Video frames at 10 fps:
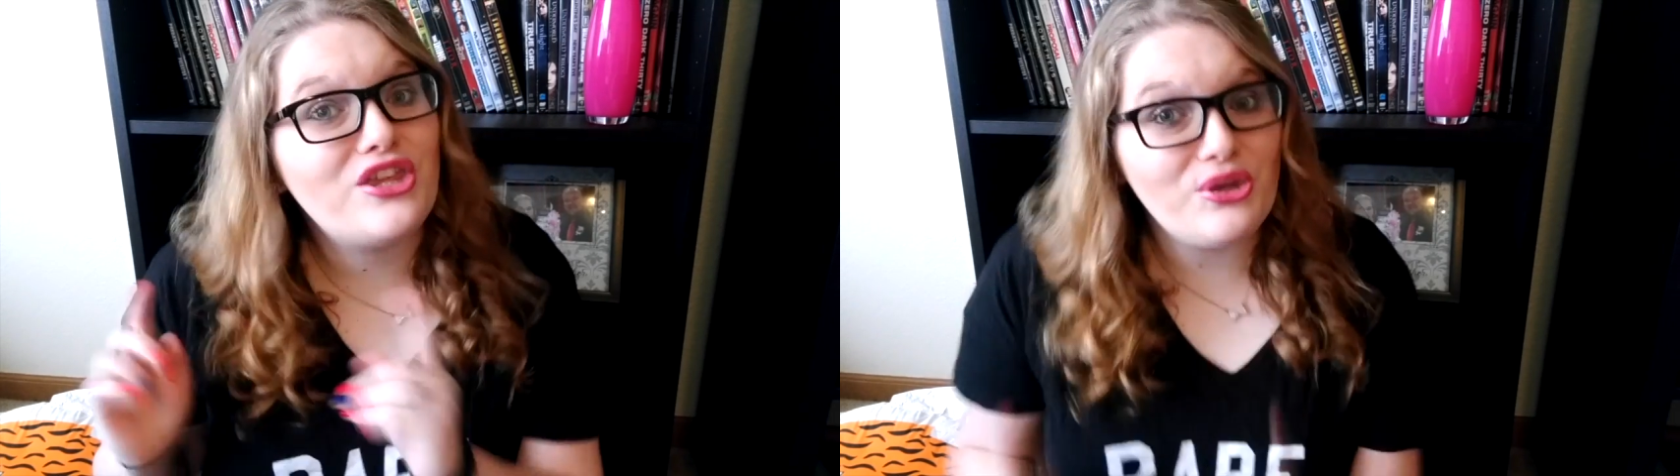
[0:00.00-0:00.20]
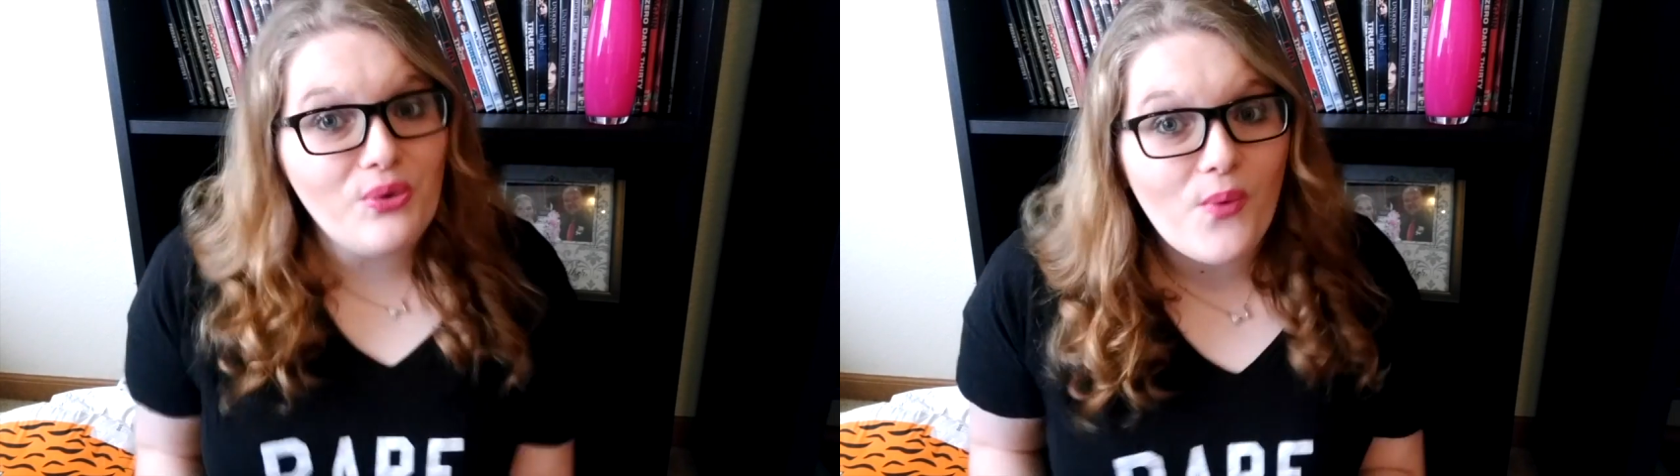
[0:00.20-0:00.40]

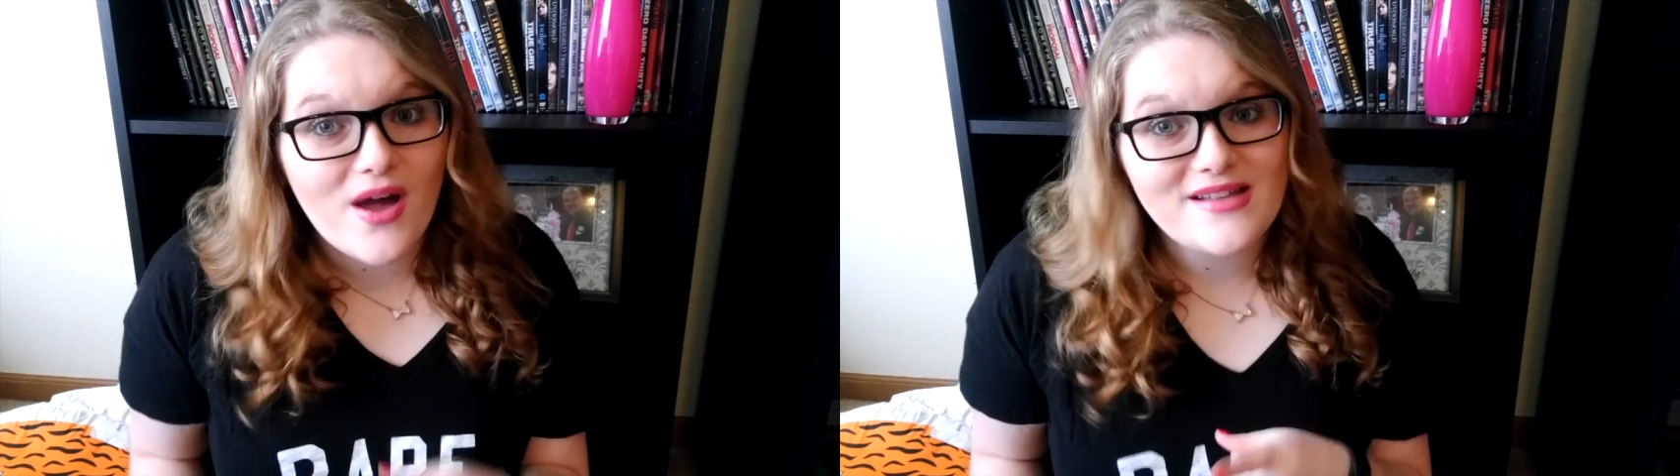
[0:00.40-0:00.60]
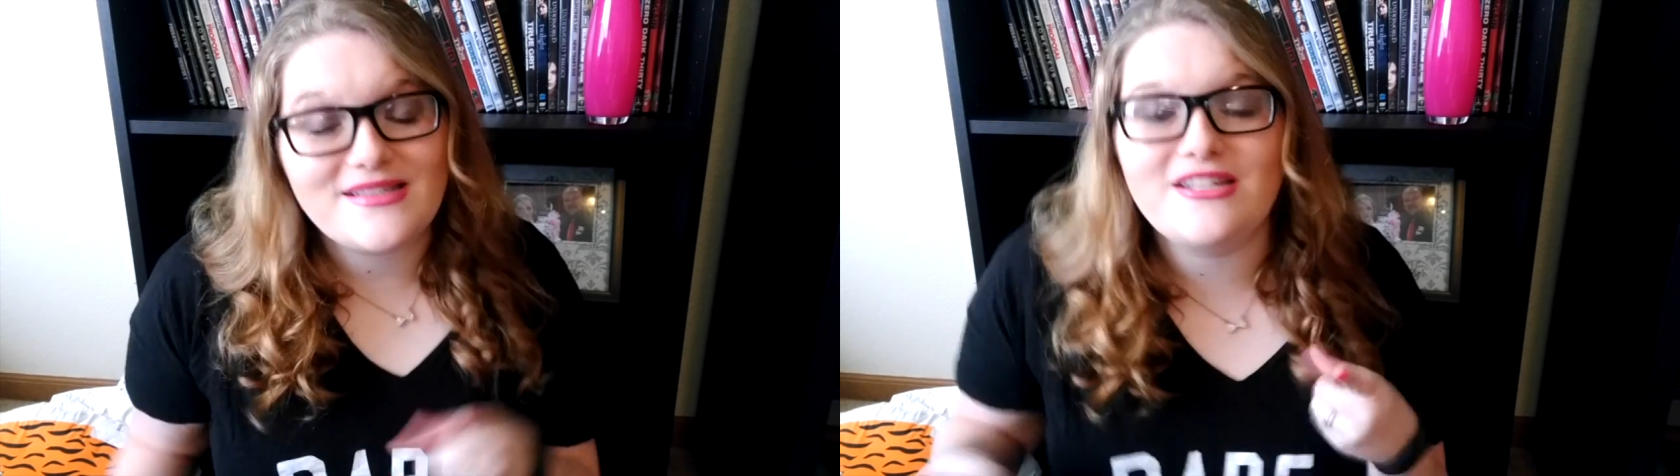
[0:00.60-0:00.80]
you
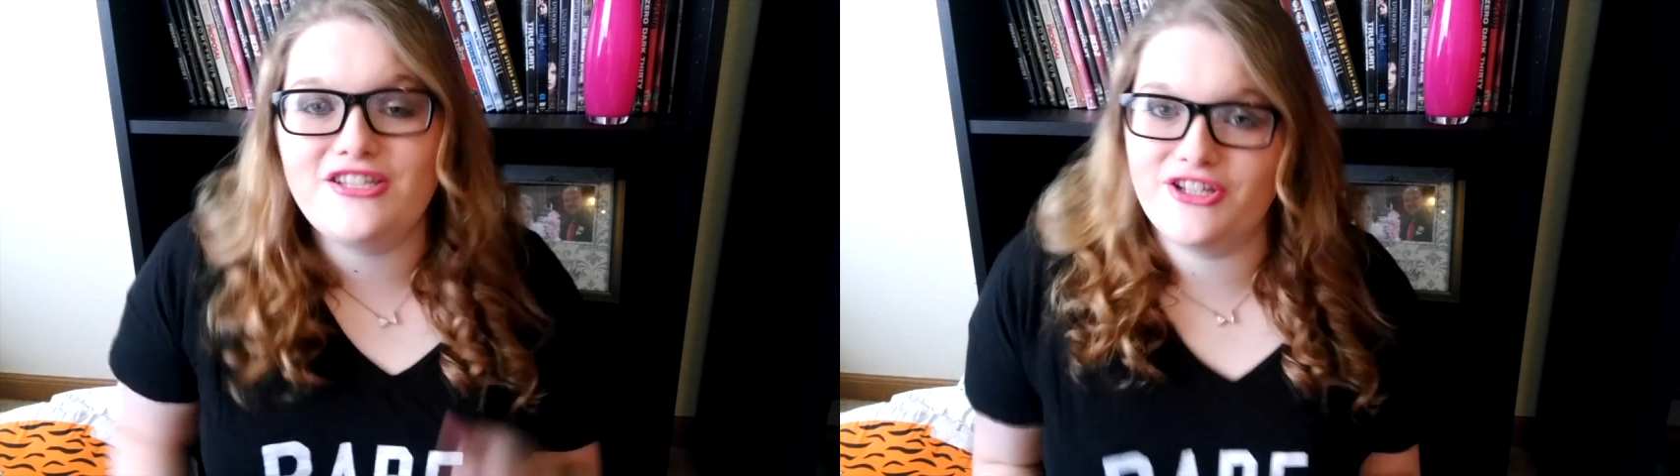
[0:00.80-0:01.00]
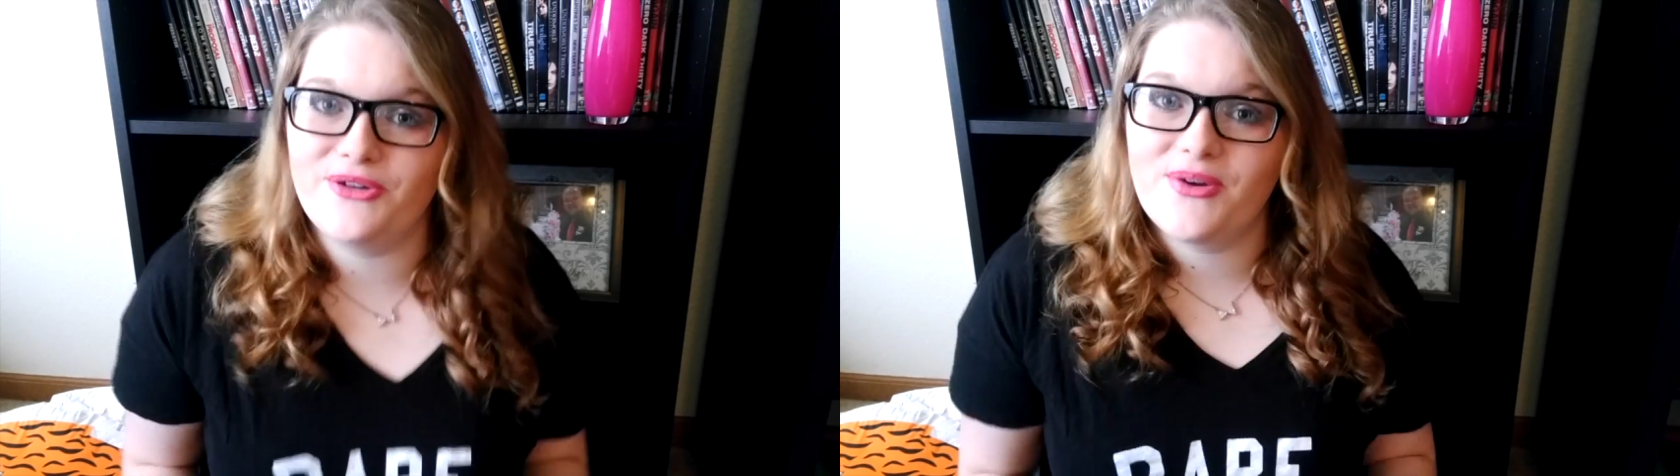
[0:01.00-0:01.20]
want to
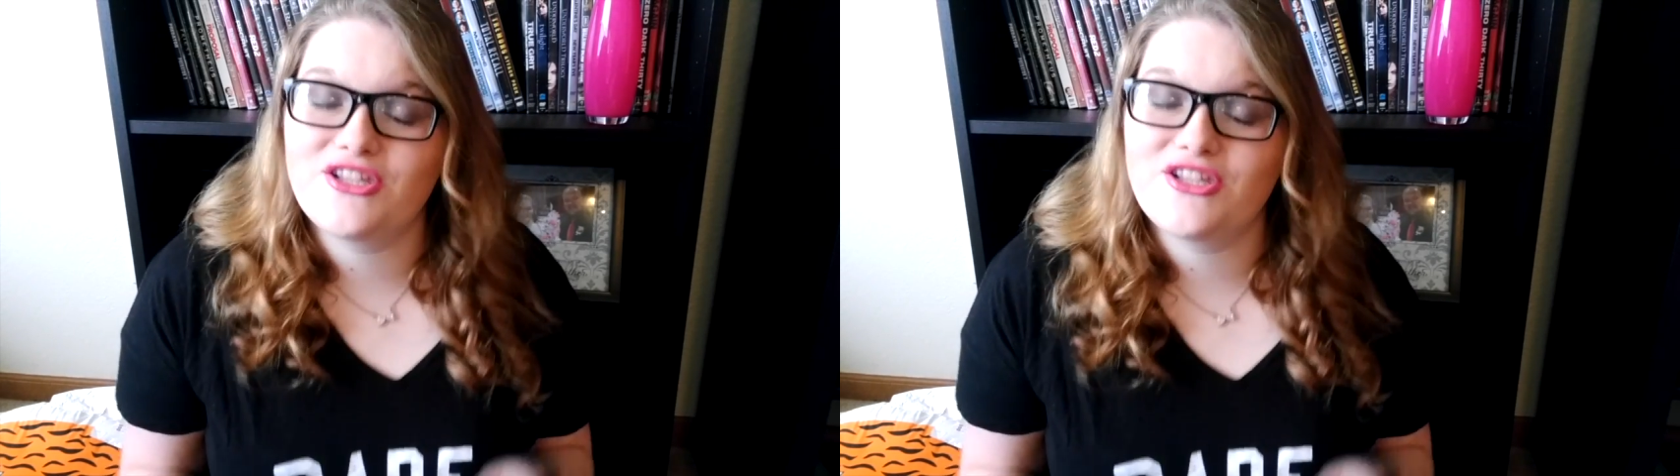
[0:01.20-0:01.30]
do.